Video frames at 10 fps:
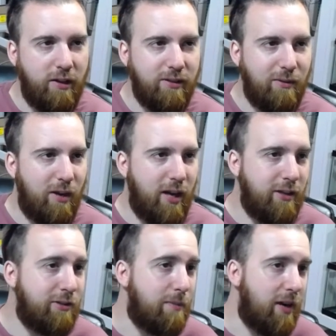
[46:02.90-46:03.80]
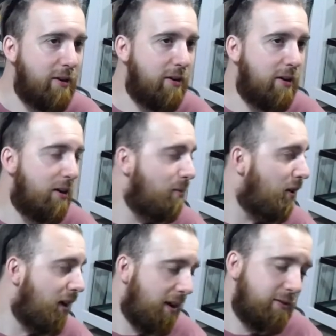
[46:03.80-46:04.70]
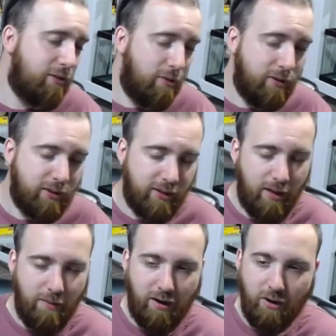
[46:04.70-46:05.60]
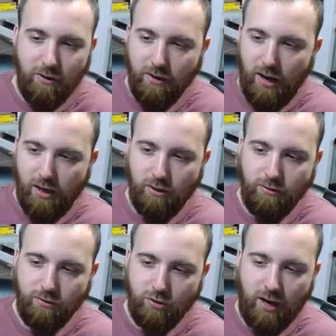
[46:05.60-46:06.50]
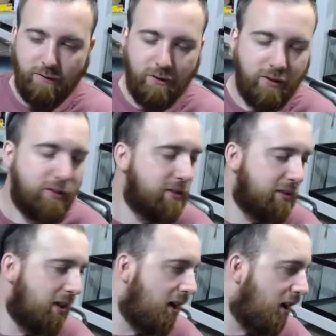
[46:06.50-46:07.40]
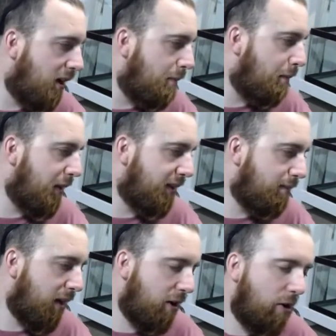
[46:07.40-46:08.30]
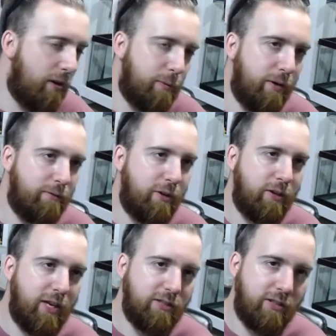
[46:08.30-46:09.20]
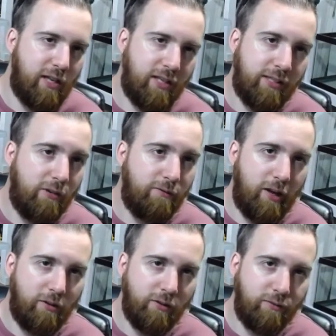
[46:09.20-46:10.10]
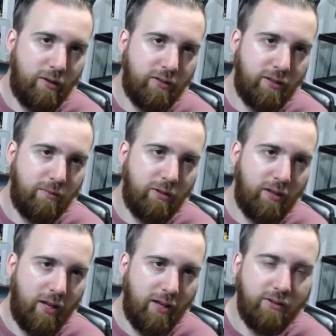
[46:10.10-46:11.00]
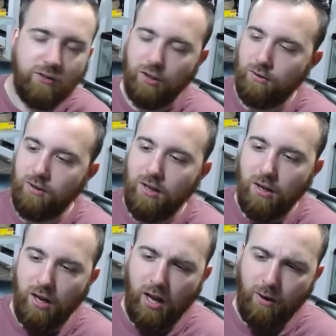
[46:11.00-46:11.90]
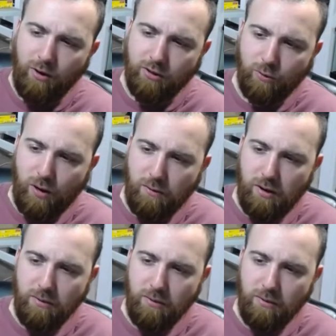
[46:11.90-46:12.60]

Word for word: Well, I use my uh, well, I would always say my own. I use dry ferts, um, but my all-in-one fertilizer that I sell Vital is very similar to that, so it works quite well.